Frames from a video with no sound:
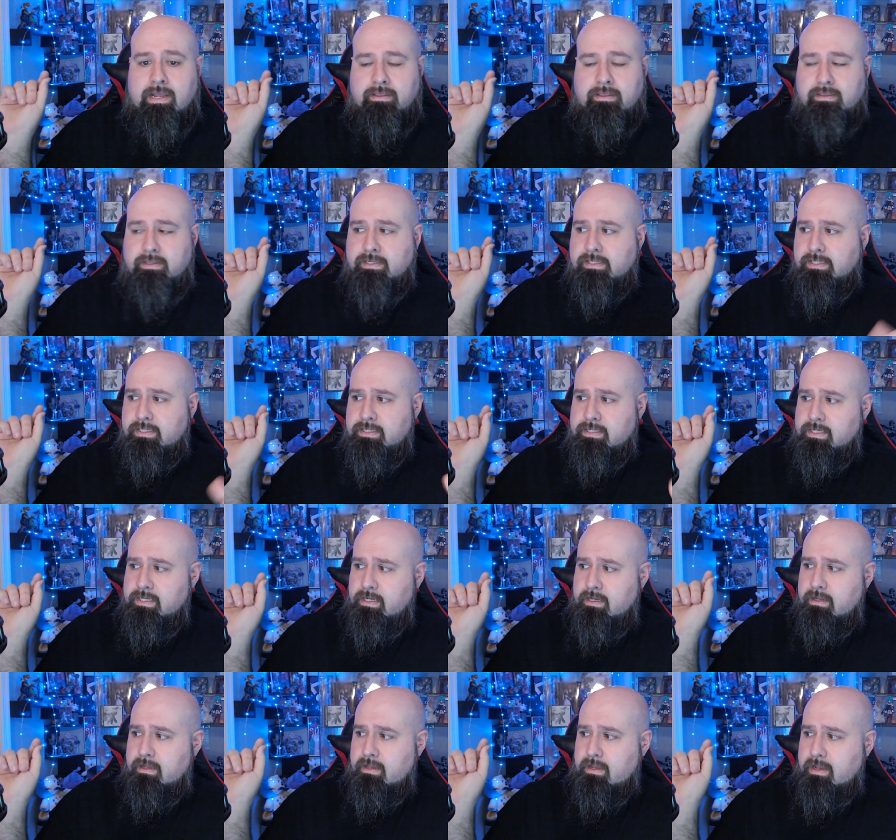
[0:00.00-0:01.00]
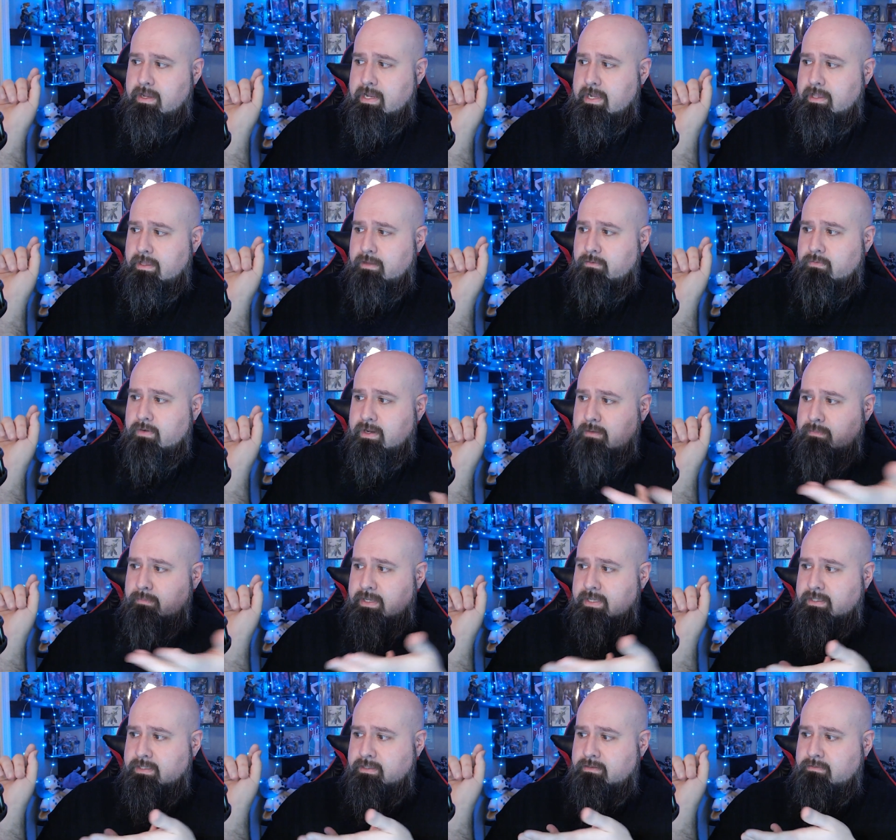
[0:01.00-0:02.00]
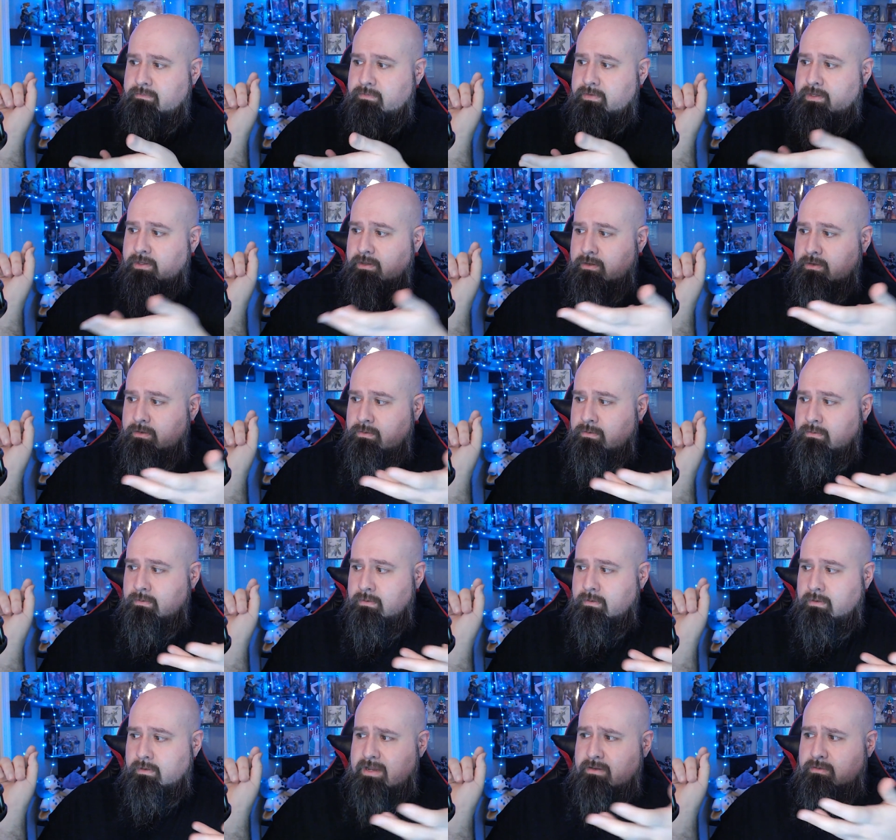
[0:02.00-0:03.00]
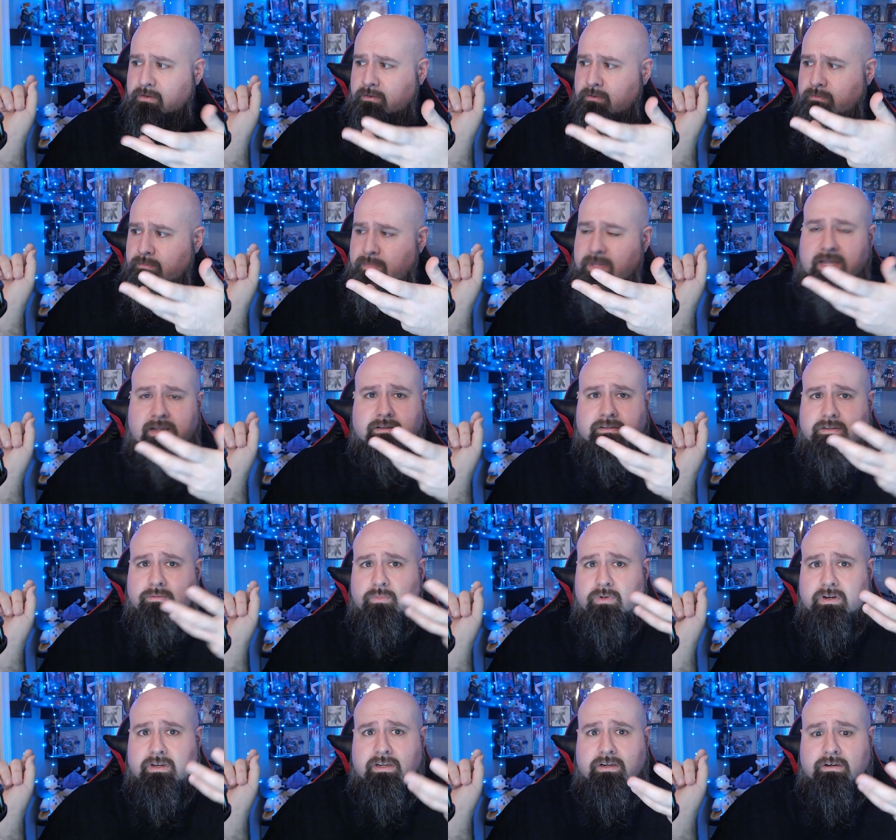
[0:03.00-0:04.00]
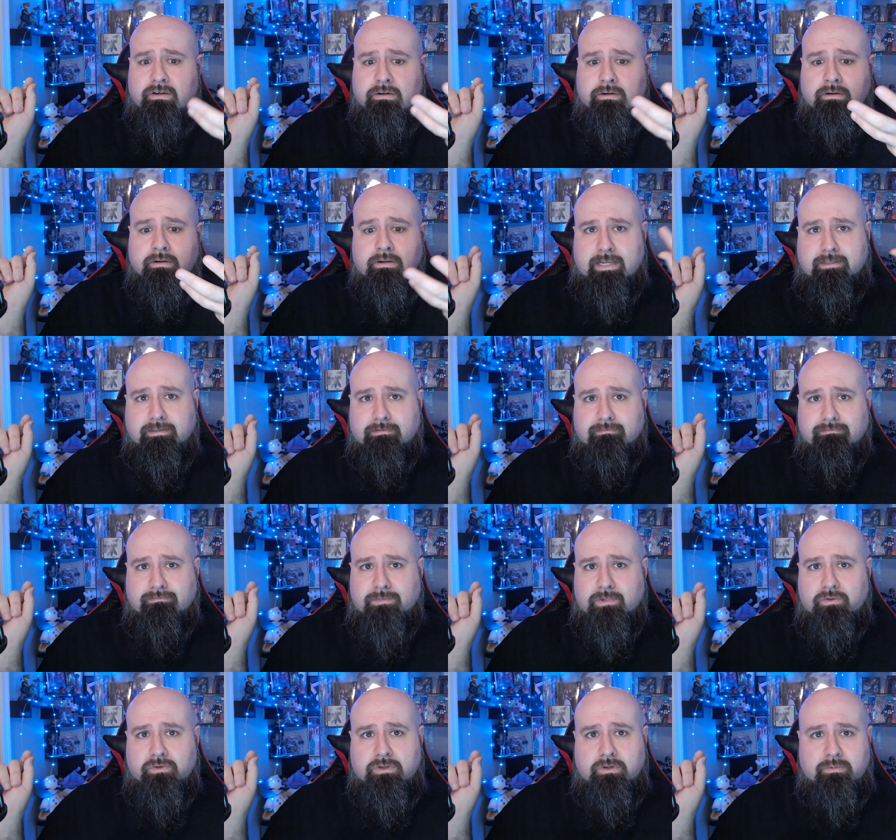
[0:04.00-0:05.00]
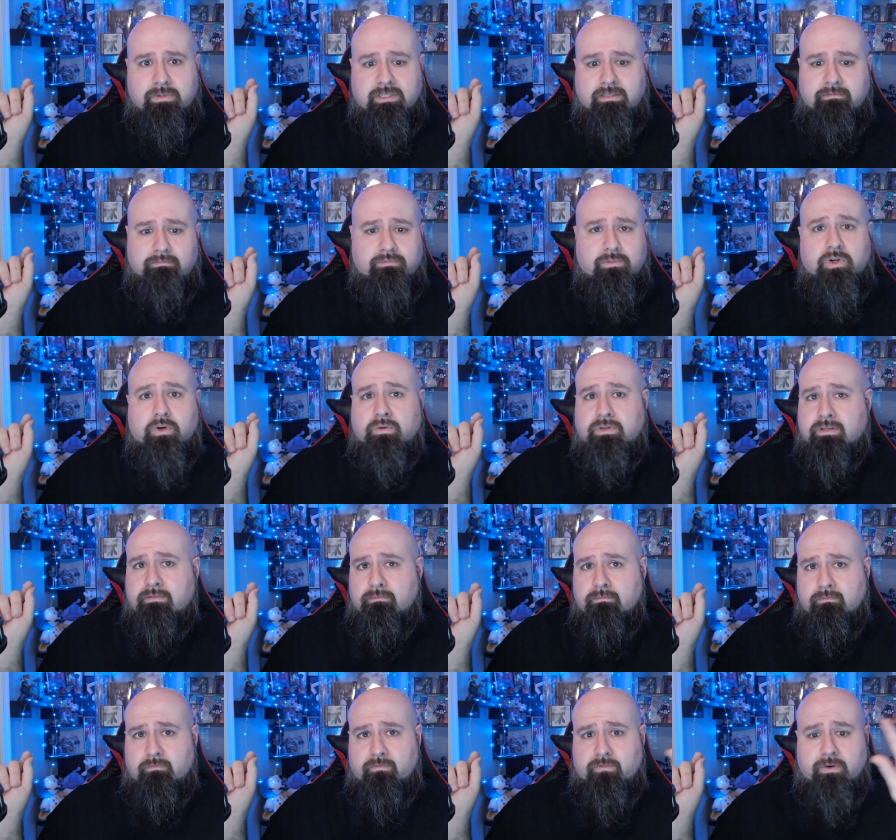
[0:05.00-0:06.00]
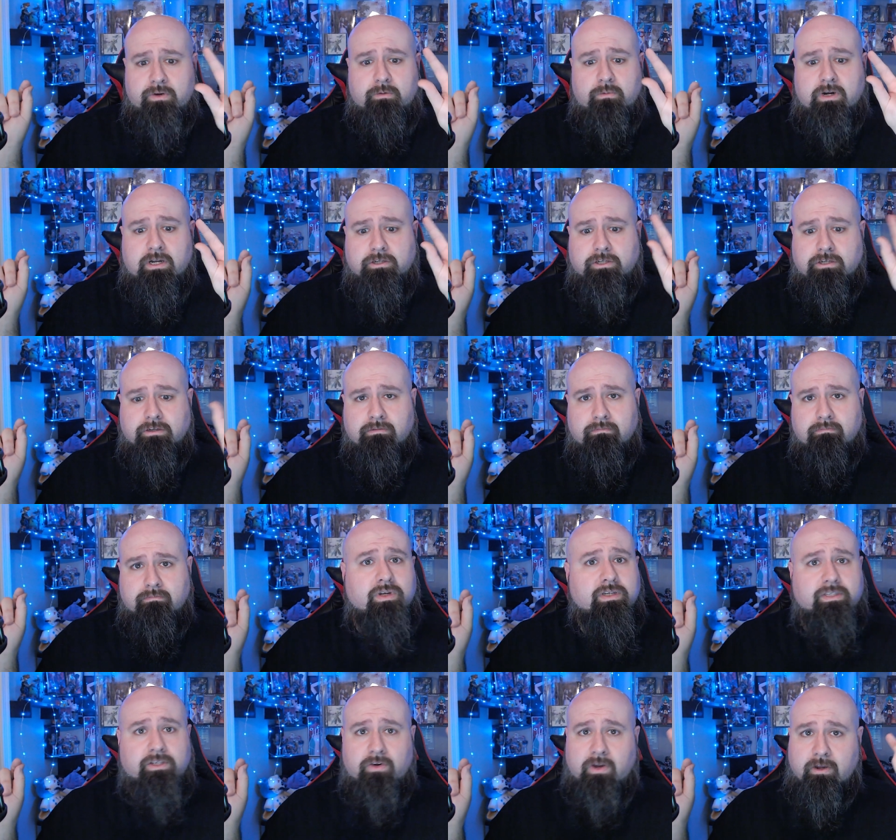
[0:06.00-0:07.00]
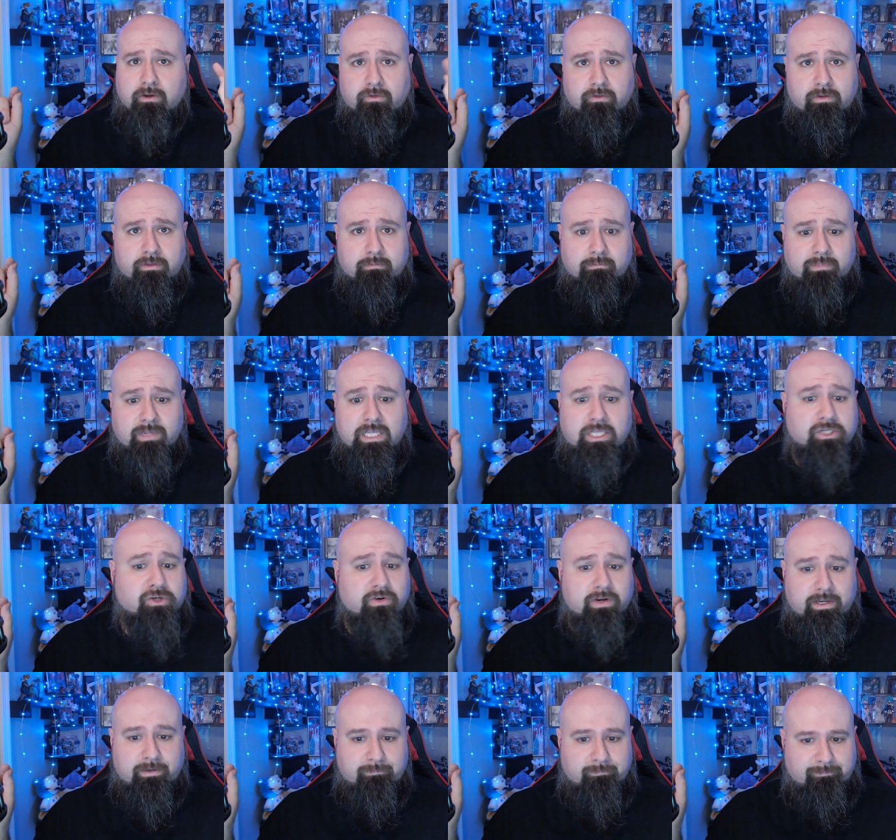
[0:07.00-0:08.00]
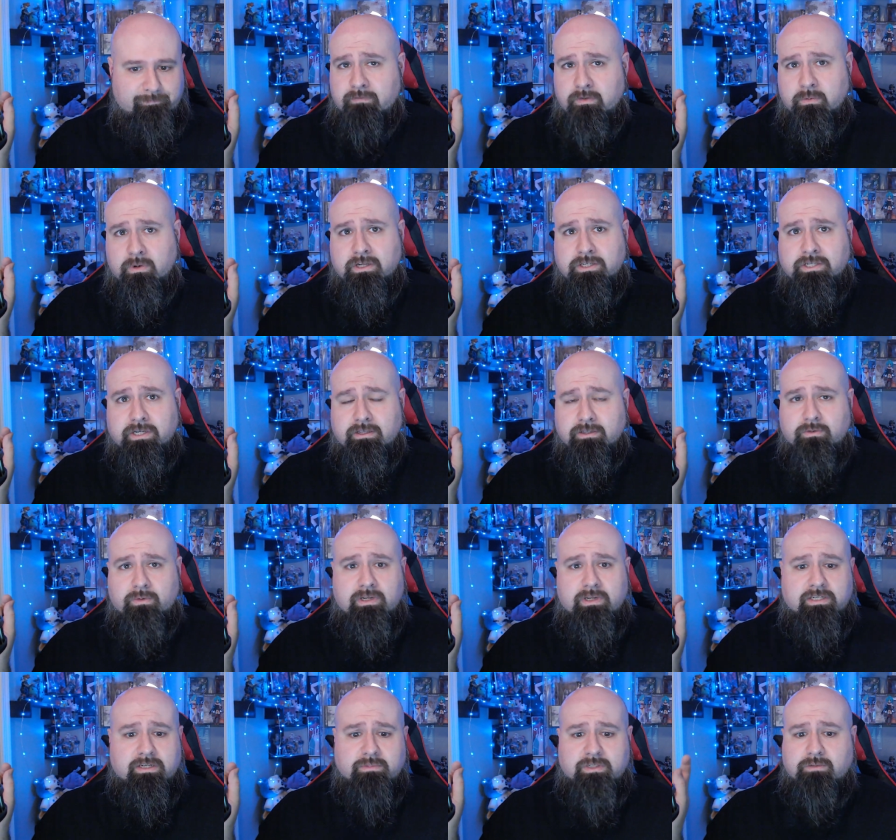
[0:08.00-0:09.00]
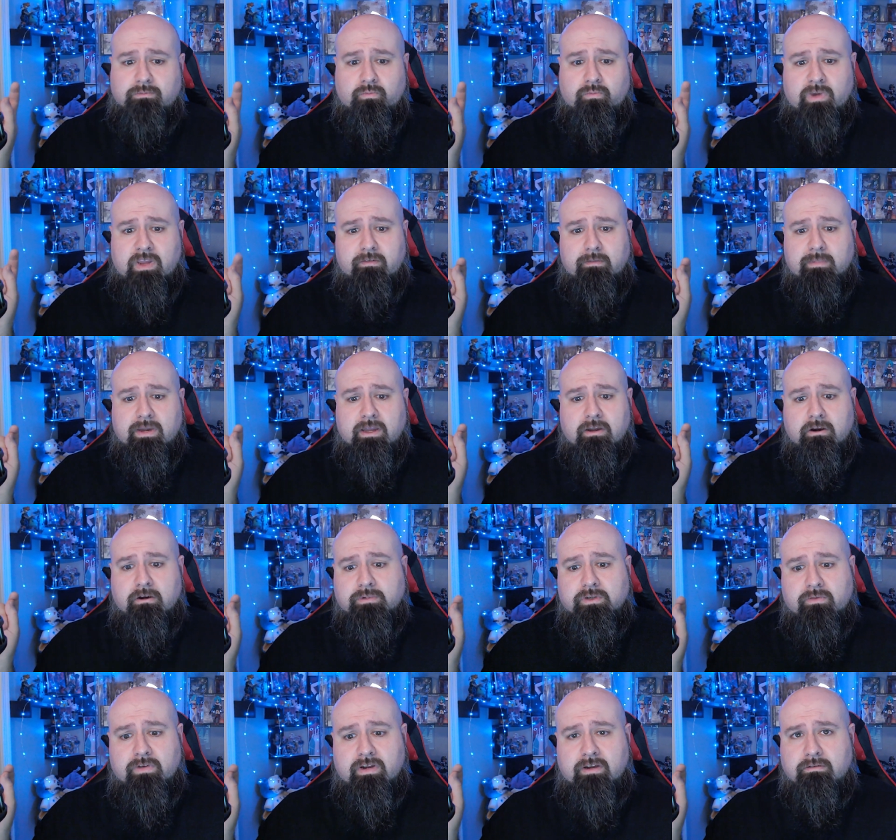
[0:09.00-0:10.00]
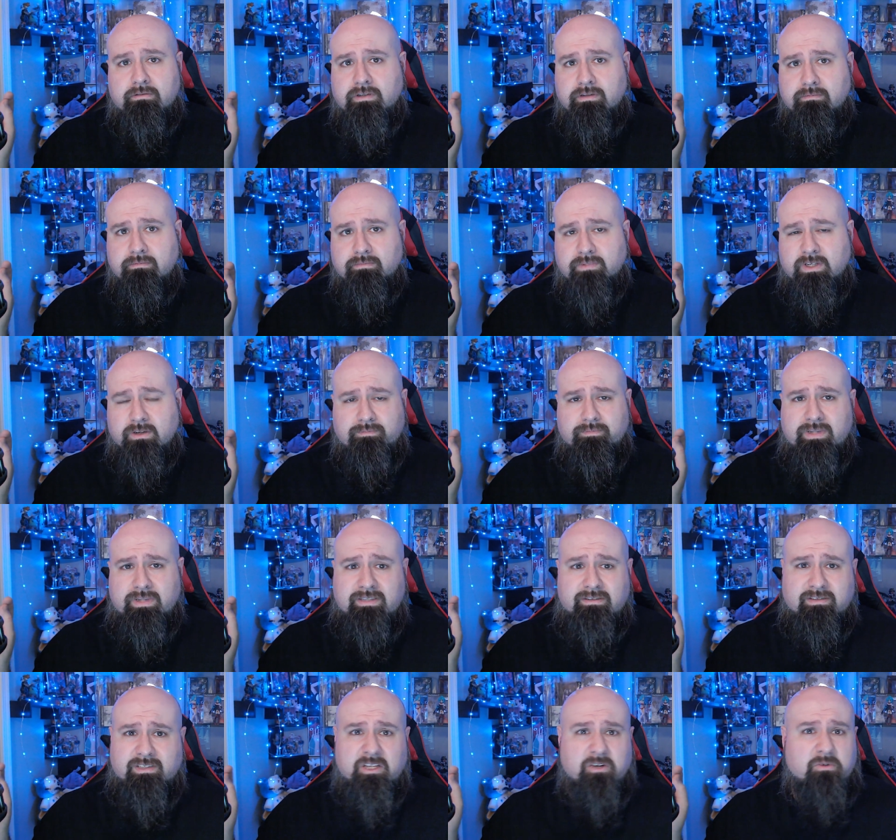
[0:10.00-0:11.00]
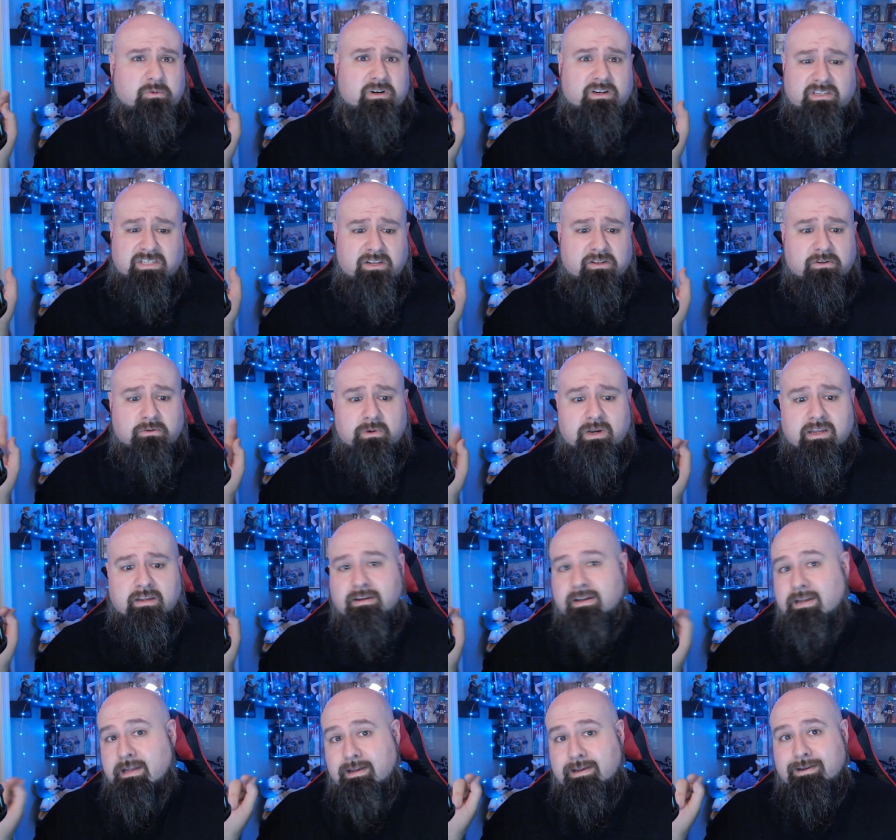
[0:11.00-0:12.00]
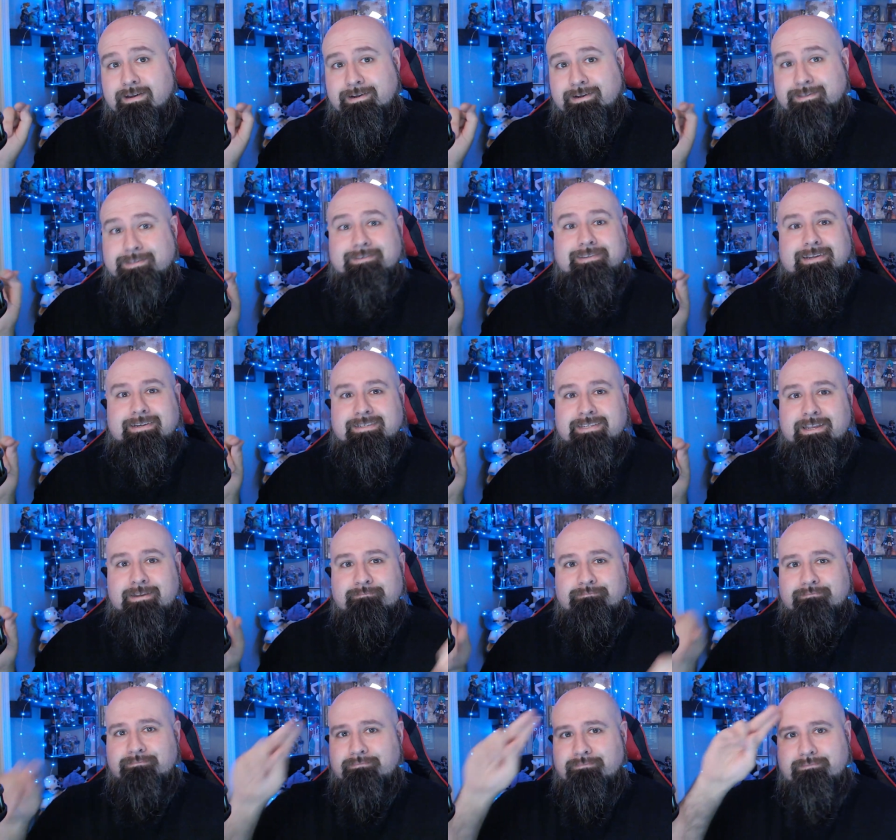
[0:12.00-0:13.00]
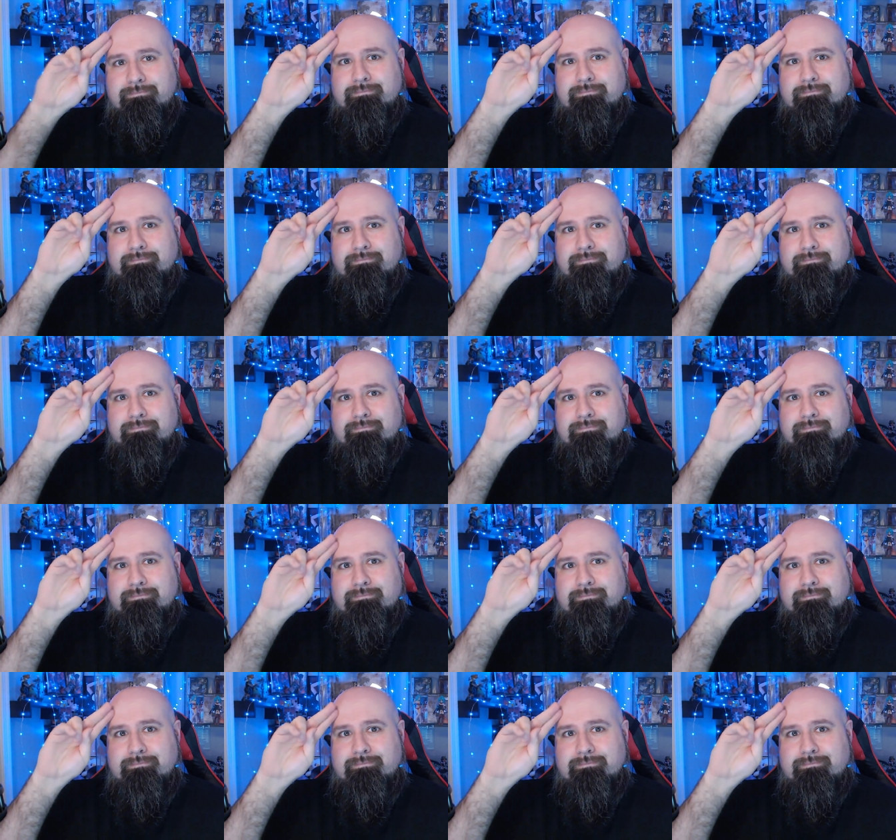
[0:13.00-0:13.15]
And this highly recommended video, I don't know, man, somewhere here that YouTube has chosen for you to watch. Trust their algorithm. It's great. And if you're watching on Twitch, I'm just waving my arms around, so it still works either way. Until next time,